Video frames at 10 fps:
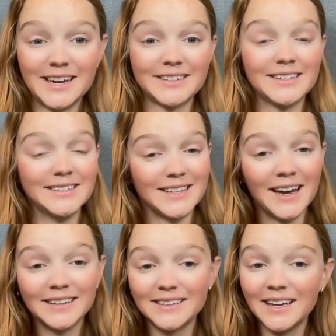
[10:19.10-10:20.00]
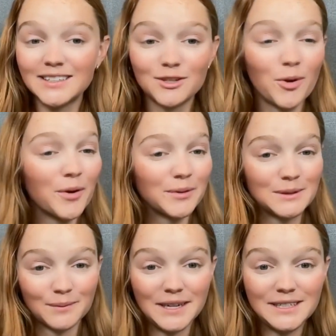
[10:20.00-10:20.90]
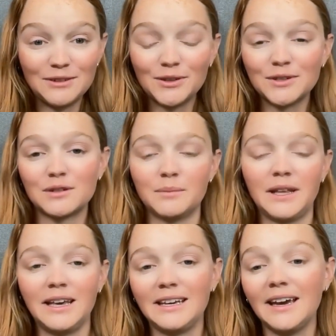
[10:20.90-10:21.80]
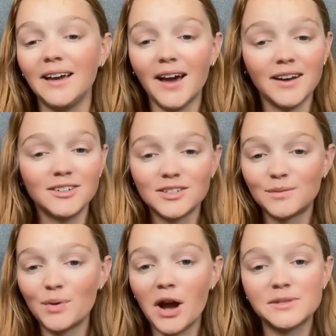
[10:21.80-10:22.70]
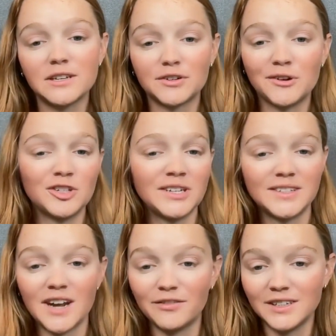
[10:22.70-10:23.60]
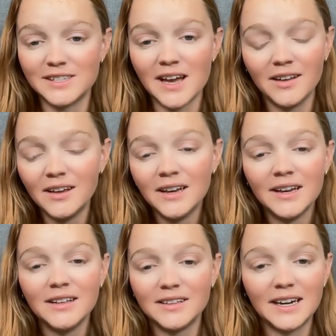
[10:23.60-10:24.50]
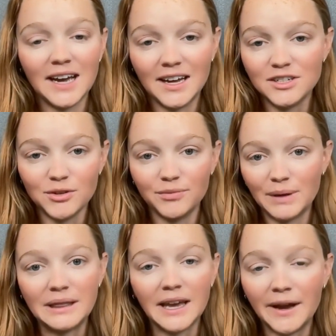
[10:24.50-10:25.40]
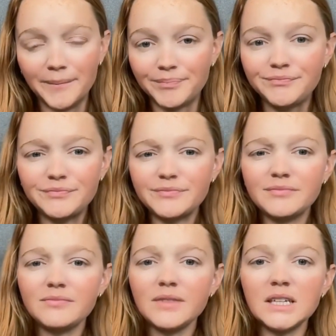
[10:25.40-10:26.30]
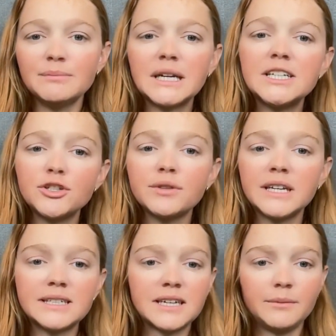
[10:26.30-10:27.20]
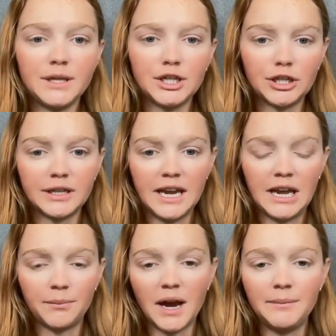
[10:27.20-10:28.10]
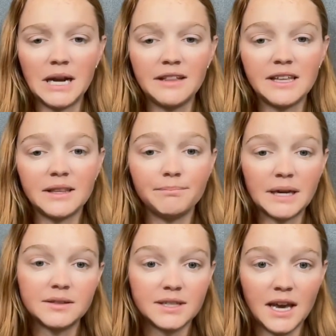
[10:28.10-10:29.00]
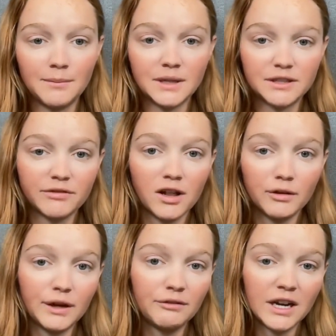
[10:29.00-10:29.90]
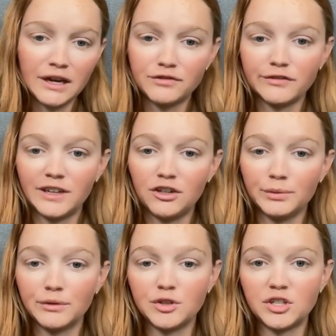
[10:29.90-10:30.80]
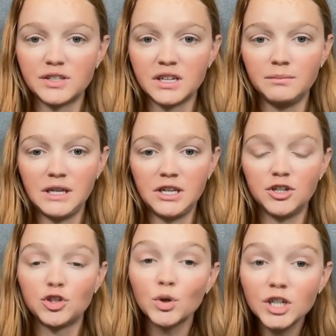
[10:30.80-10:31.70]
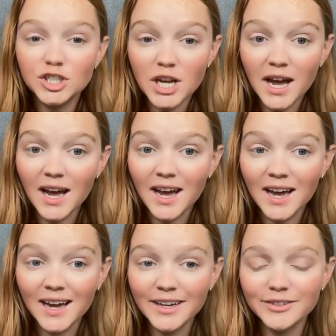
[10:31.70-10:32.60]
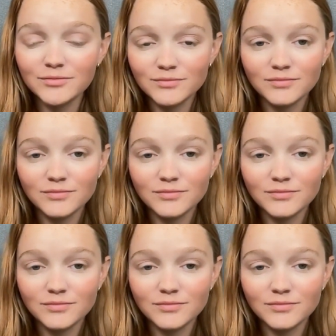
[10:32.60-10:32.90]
to Texas. That score was way too close to my liking. I just props to their coaching staff because that had to have been them. But I do think it's going to be a good game. I mean, I think the best game is following right after Vanderbilt, which is going to be Georgia.